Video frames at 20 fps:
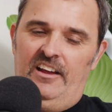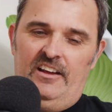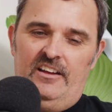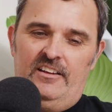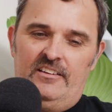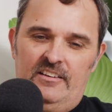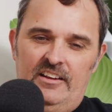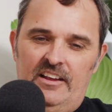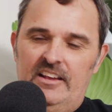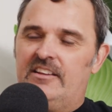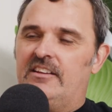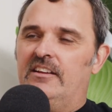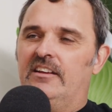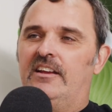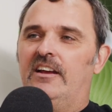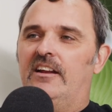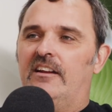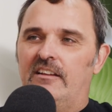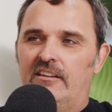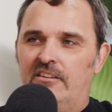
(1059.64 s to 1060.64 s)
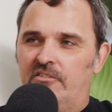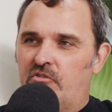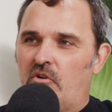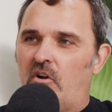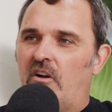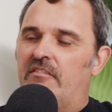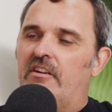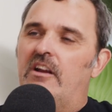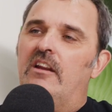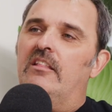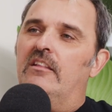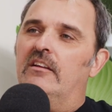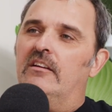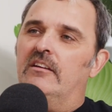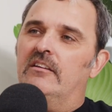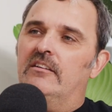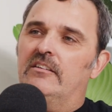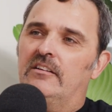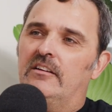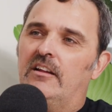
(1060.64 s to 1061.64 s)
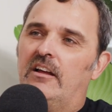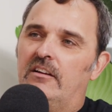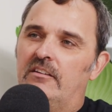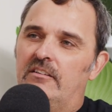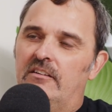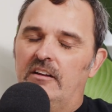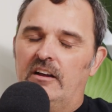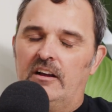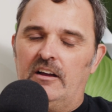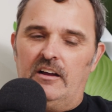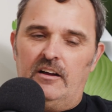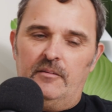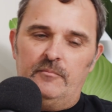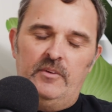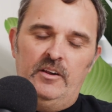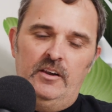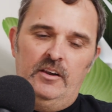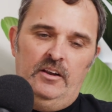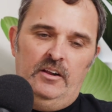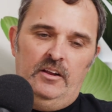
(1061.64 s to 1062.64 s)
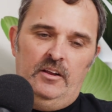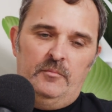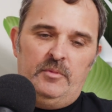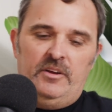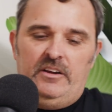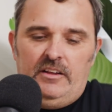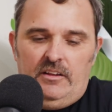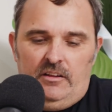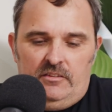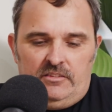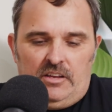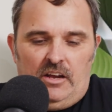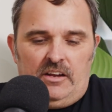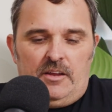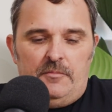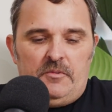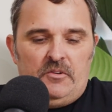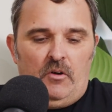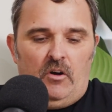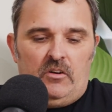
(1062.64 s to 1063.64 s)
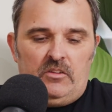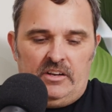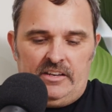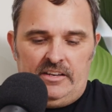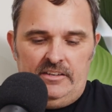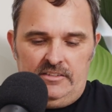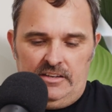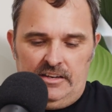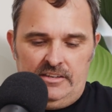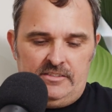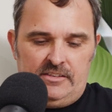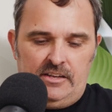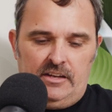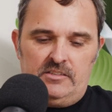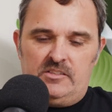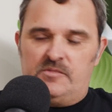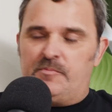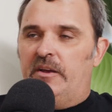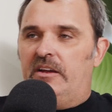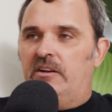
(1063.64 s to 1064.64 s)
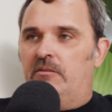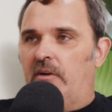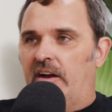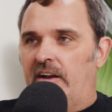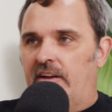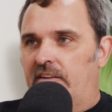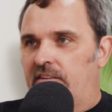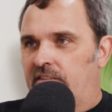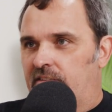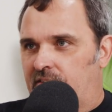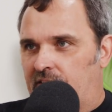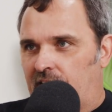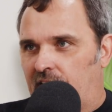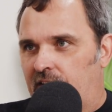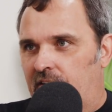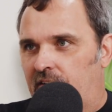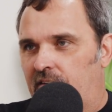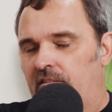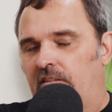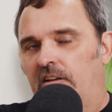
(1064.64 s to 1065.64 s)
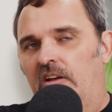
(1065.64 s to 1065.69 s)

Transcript: And he can get in and drive anything, But don't get me wrong, like he's done speedway, he's done.